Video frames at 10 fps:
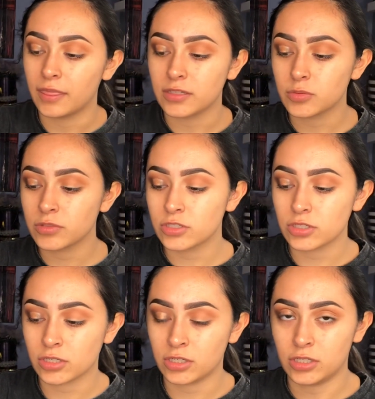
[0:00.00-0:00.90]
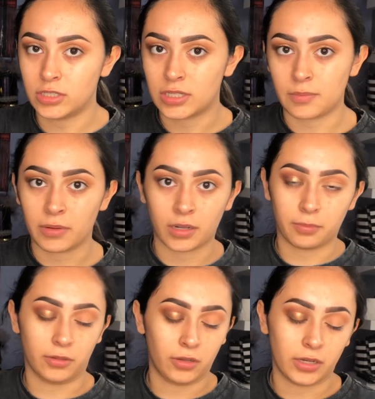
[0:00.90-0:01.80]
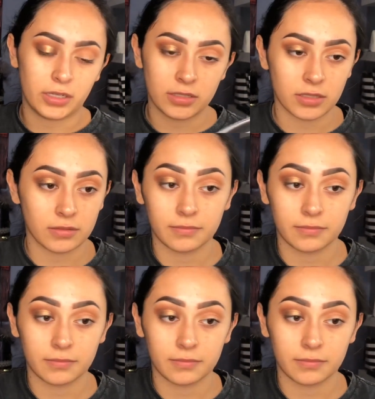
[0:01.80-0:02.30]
this one's just gonna deepen up the crease.